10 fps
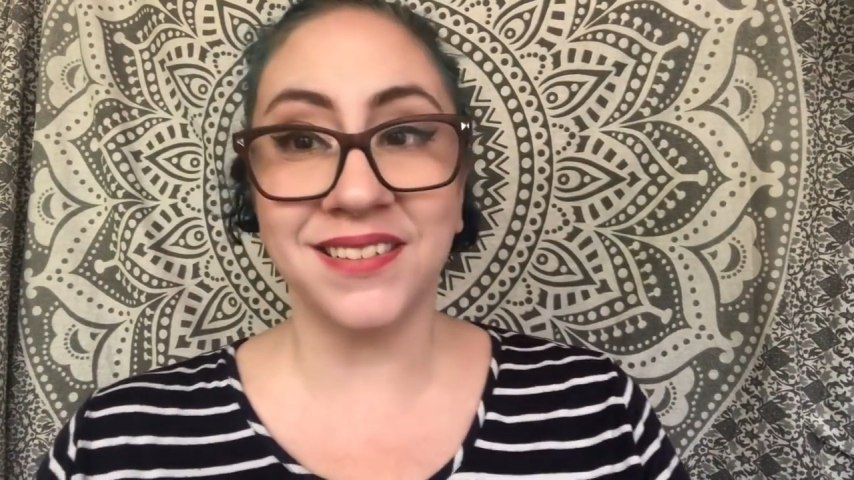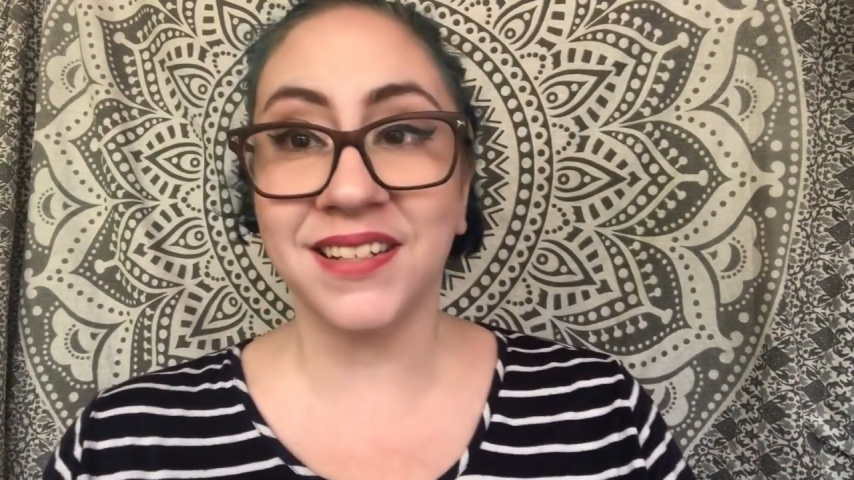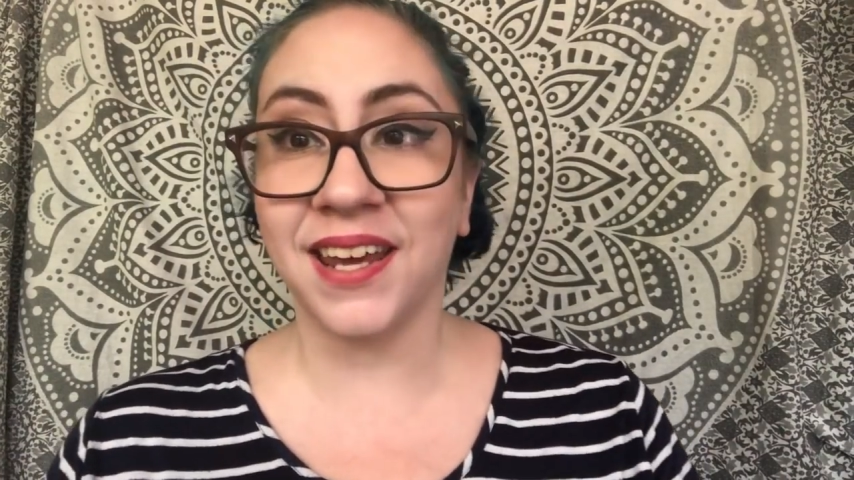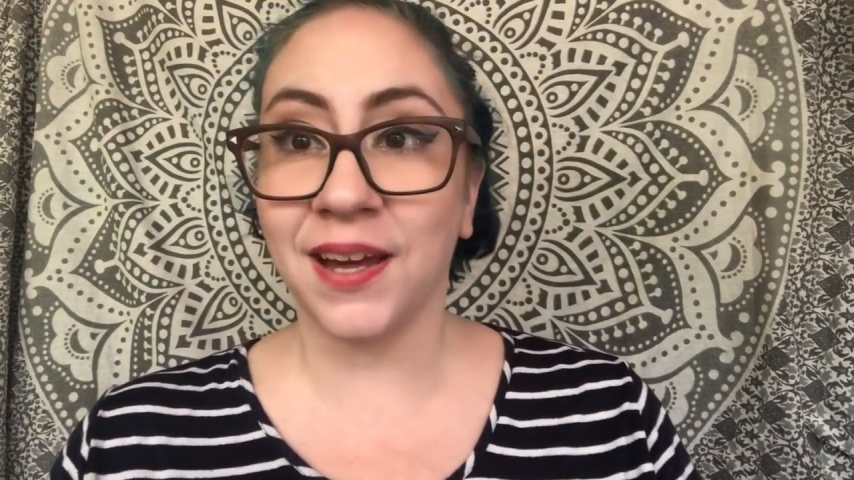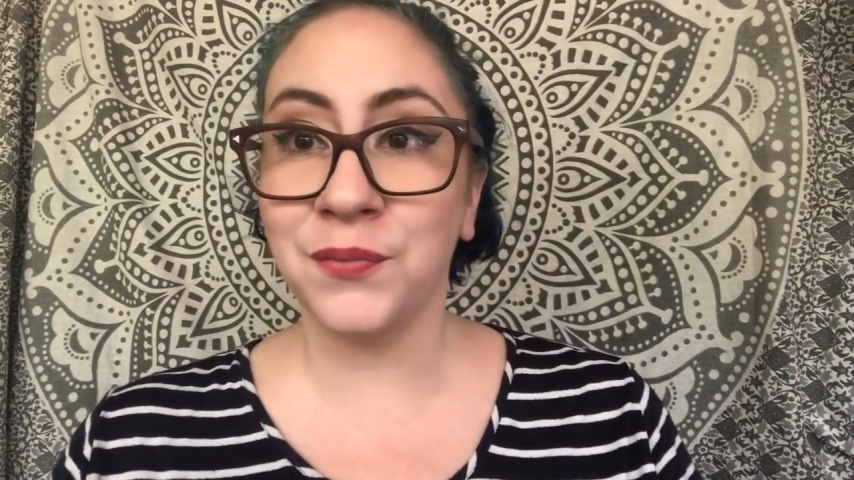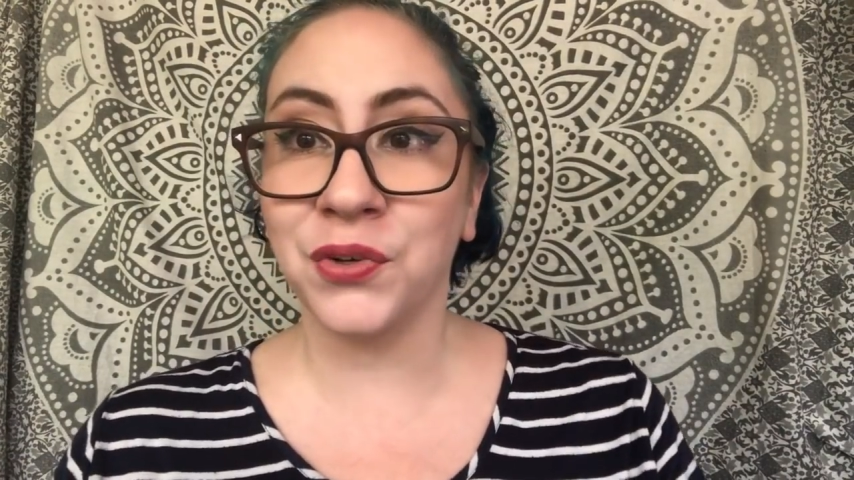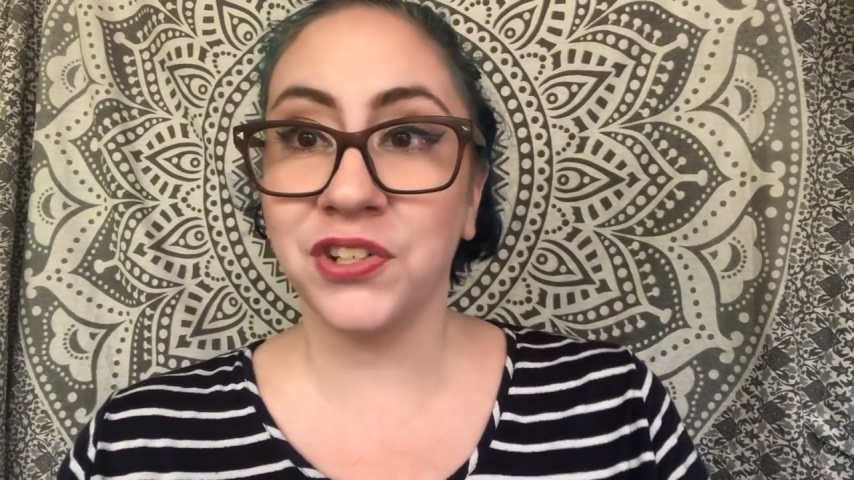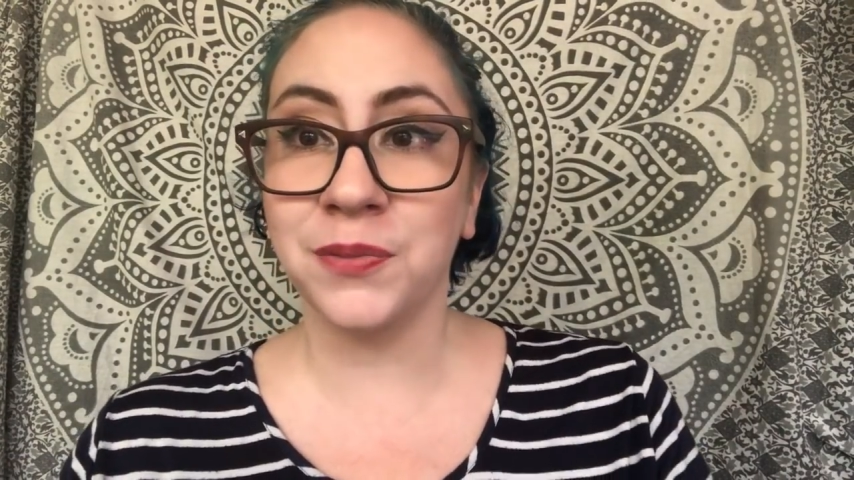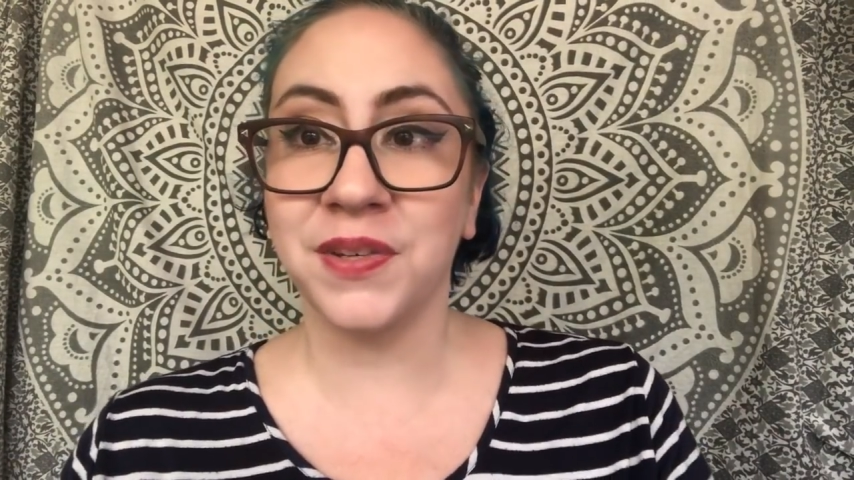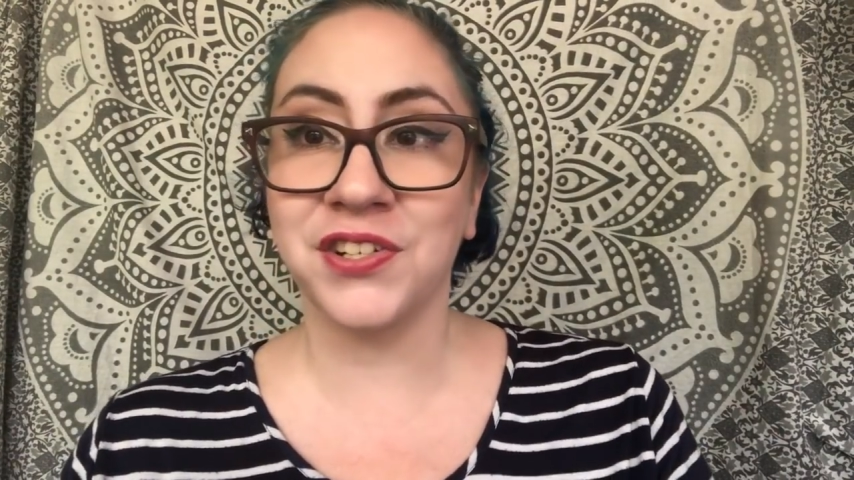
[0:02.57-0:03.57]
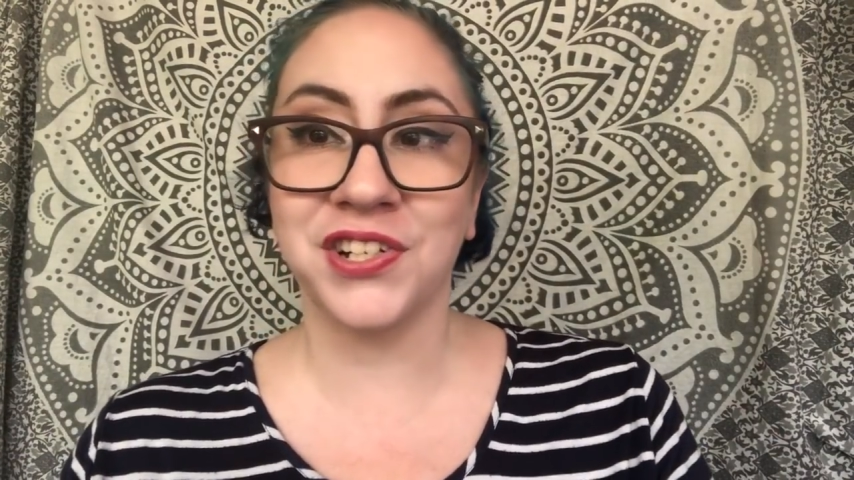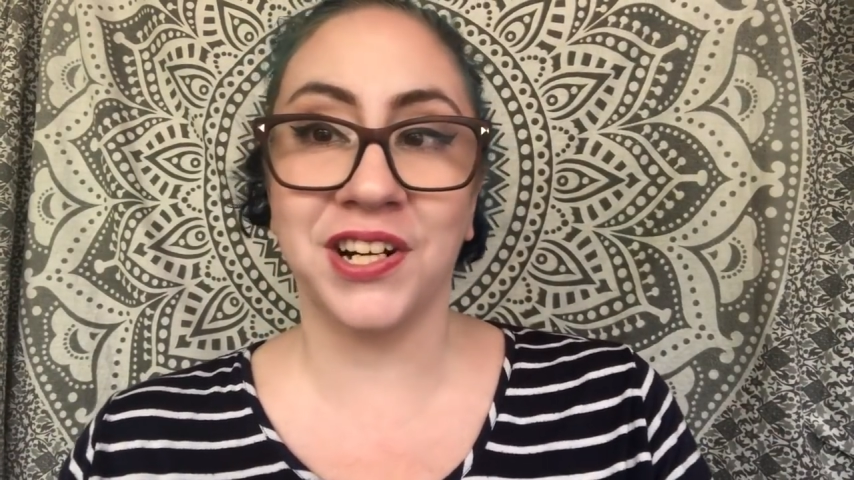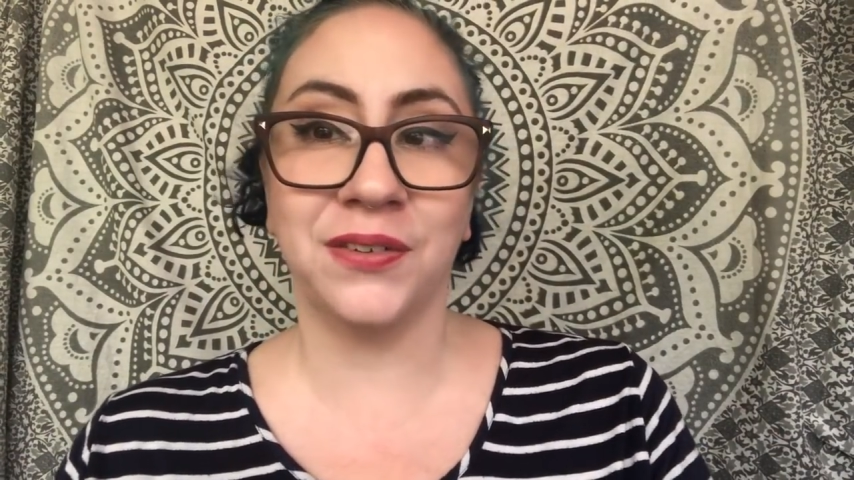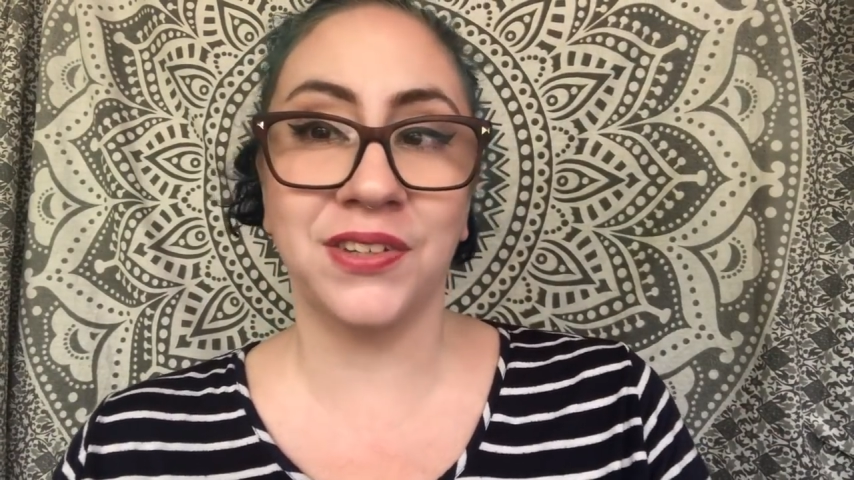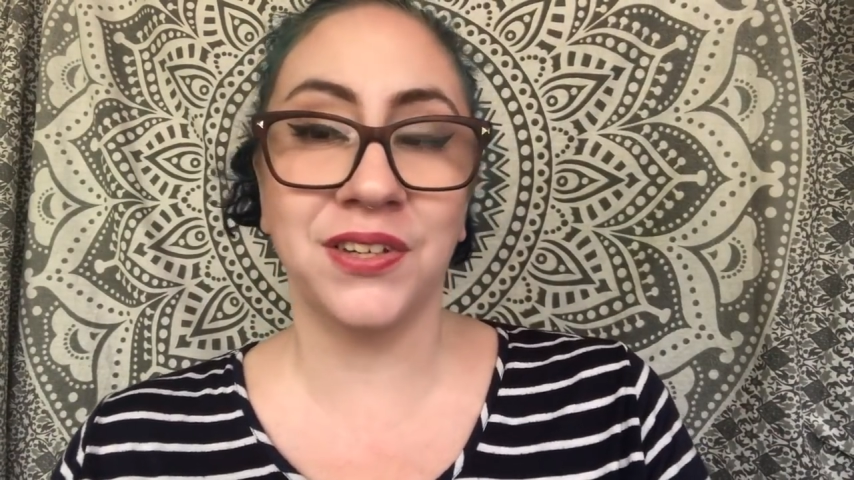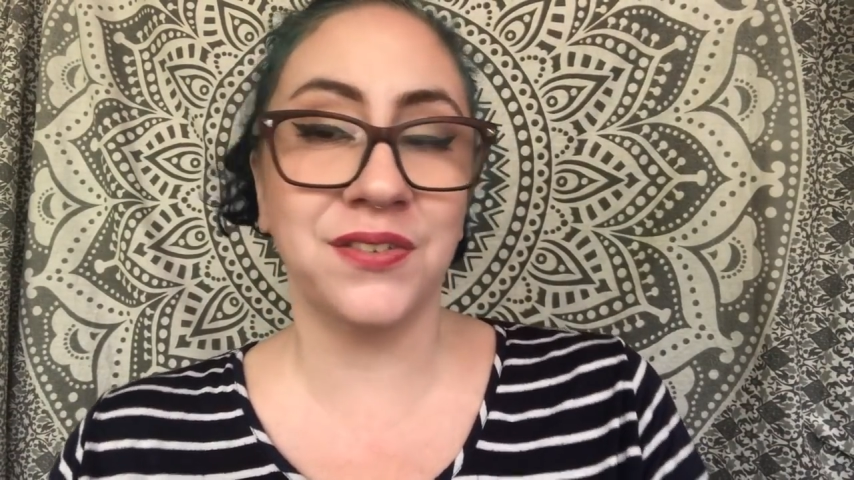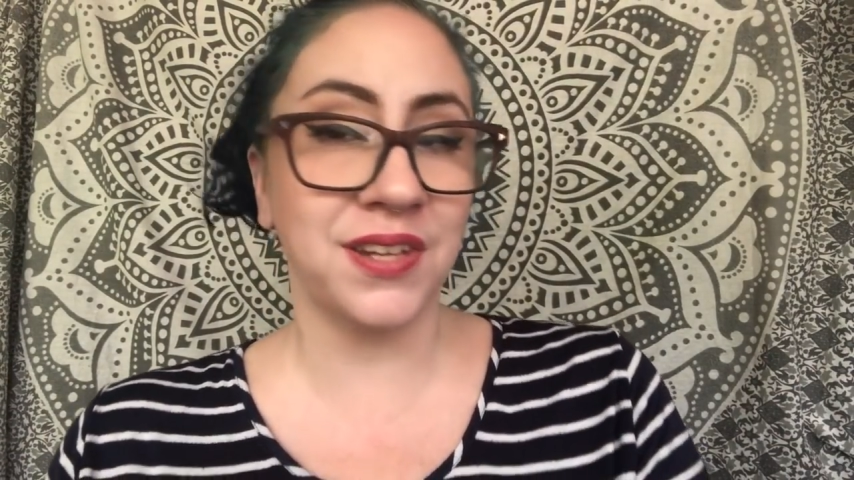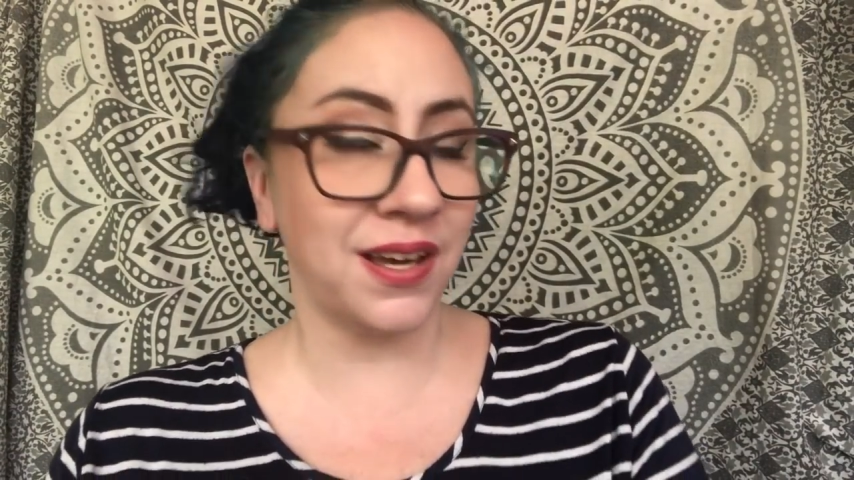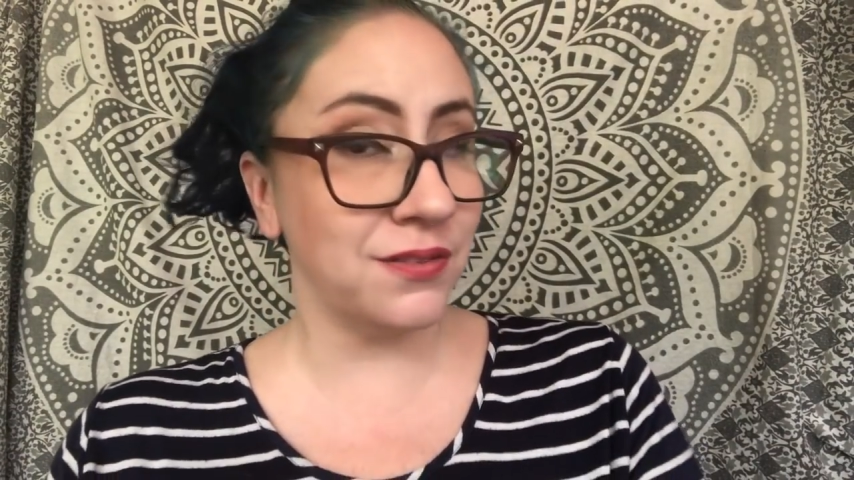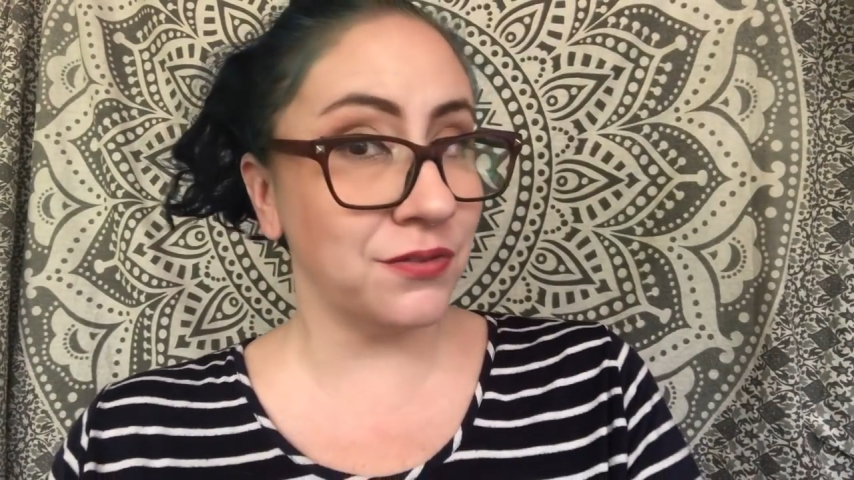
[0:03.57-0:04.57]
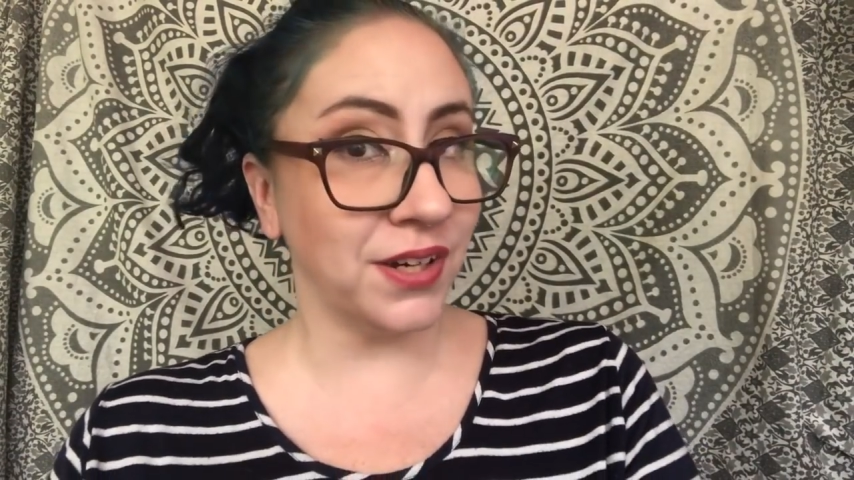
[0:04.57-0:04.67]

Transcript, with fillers: Today I'm going to be sharing with you ten